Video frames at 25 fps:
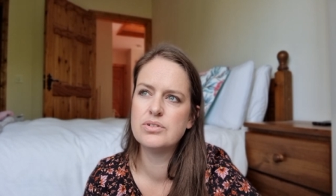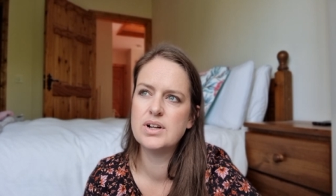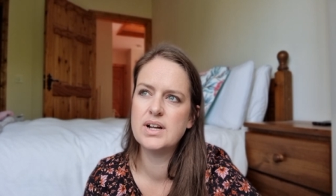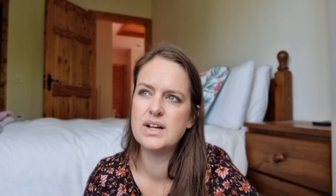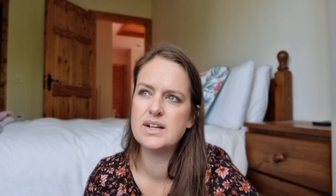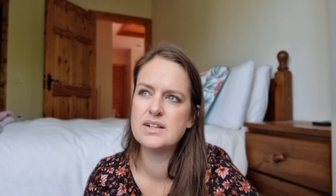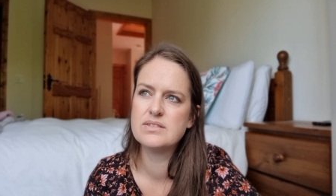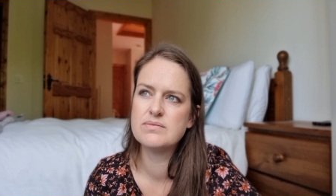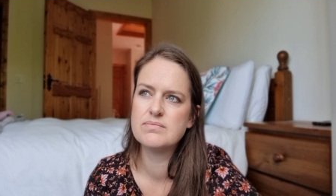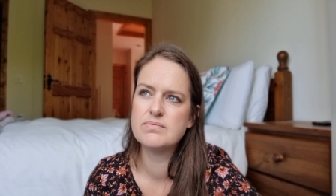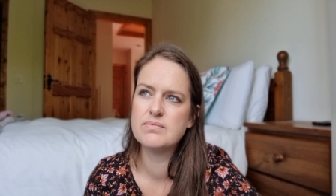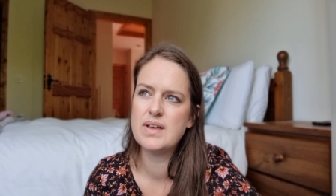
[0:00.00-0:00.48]

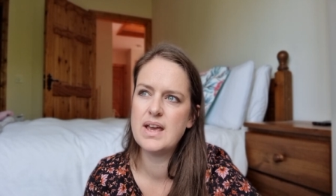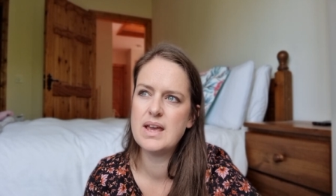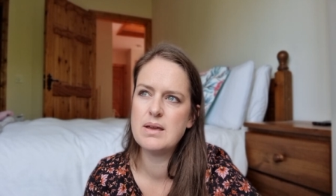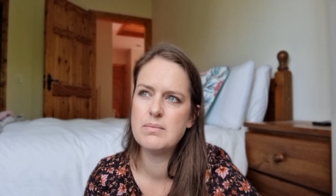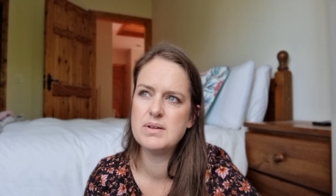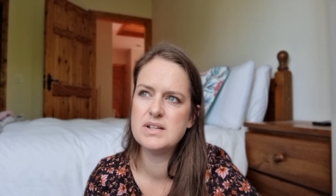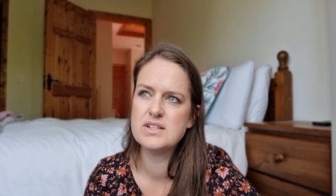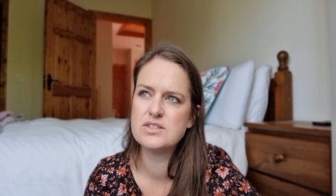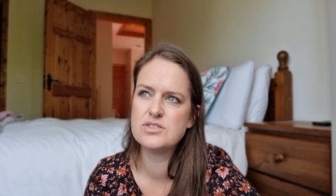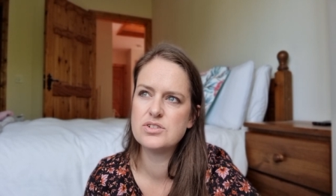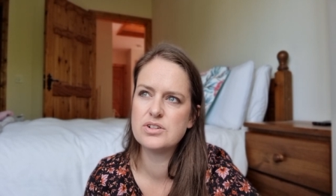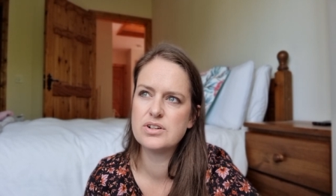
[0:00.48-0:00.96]
It
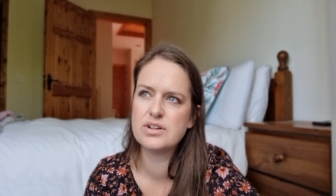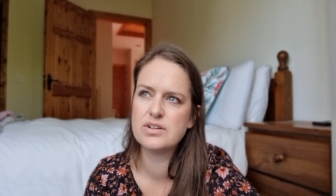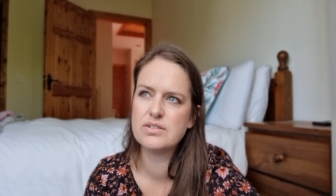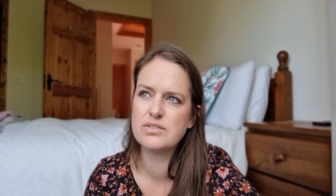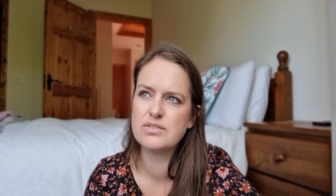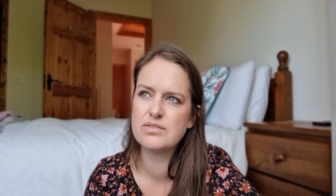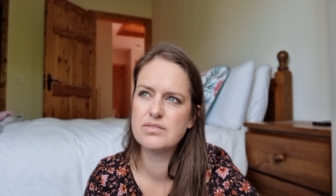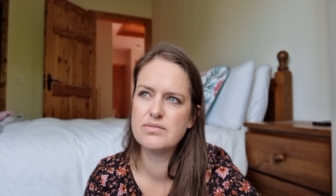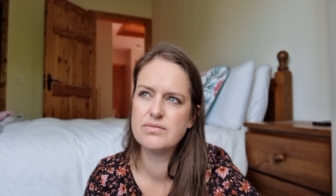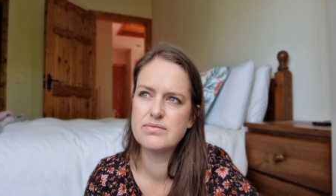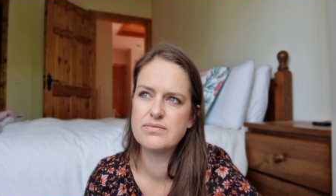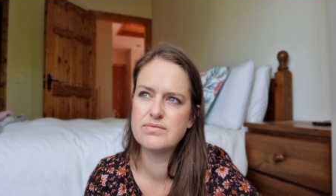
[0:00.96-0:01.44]
maybe took
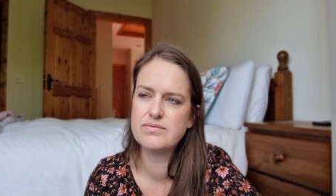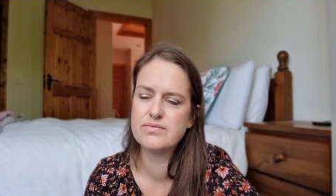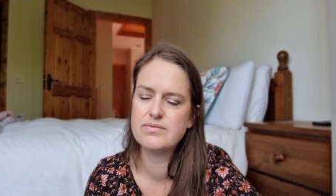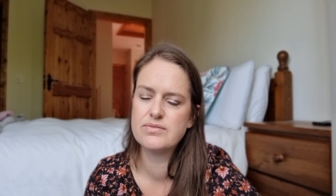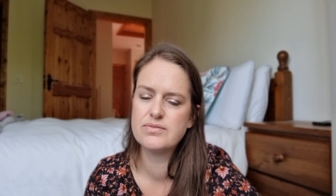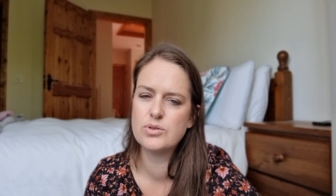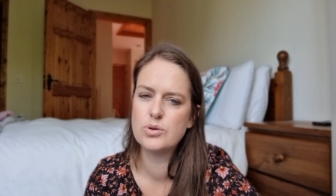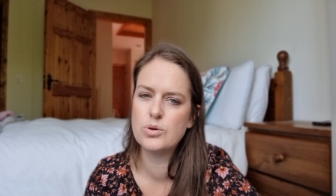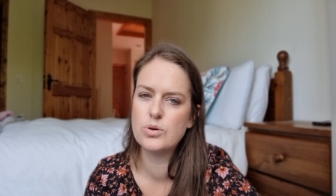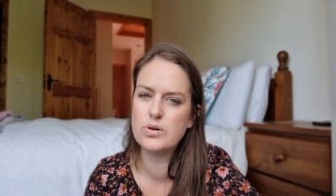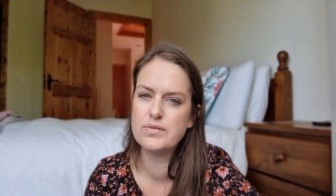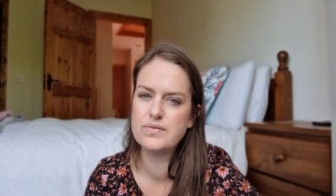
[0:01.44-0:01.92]

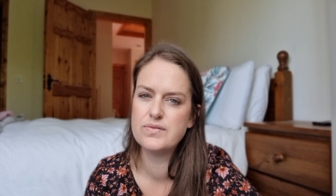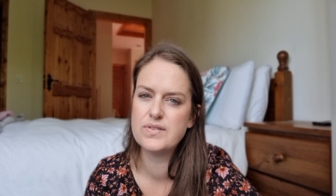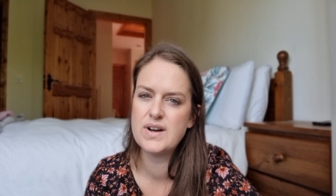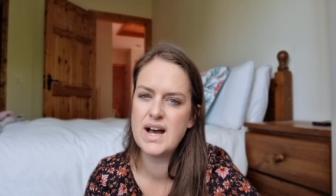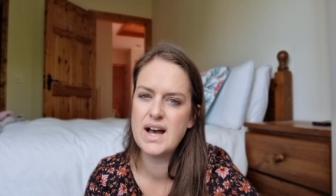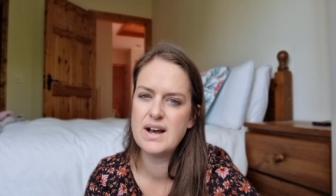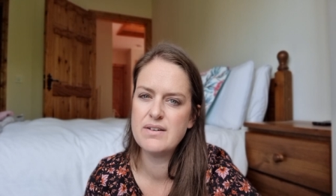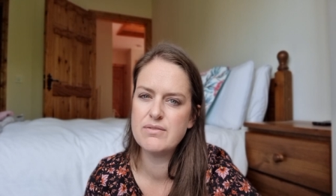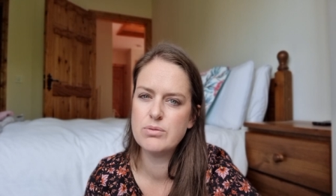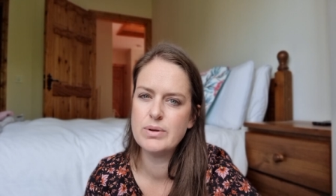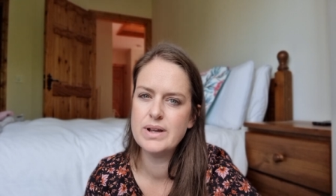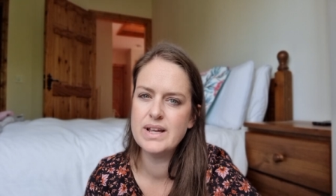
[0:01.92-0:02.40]
four or
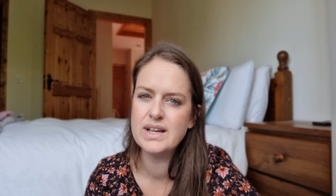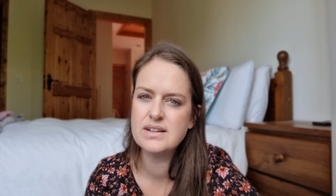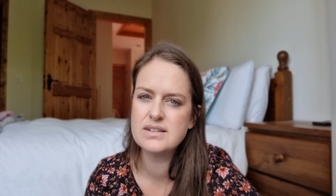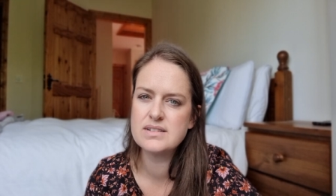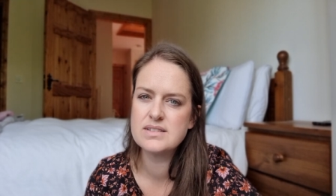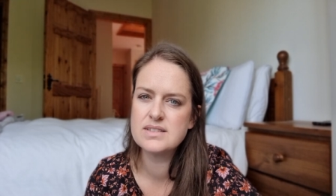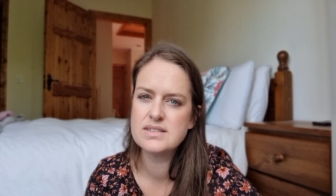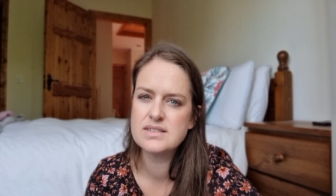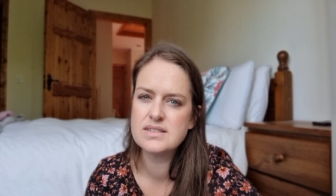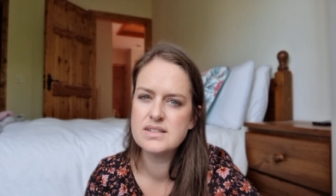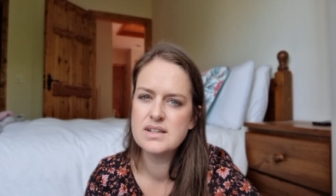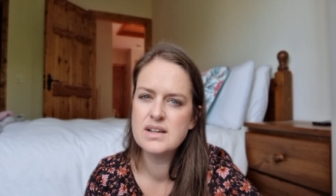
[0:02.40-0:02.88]
five
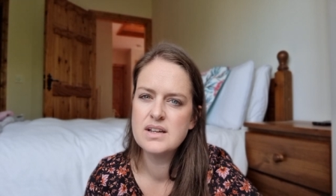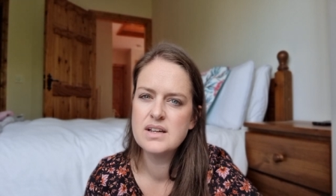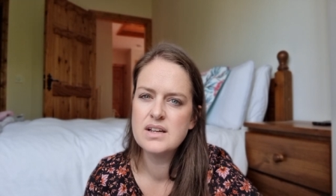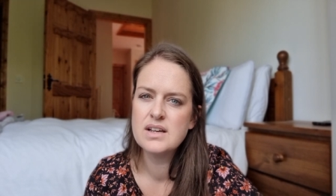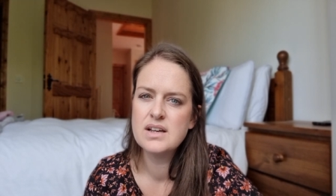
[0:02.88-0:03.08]
weeks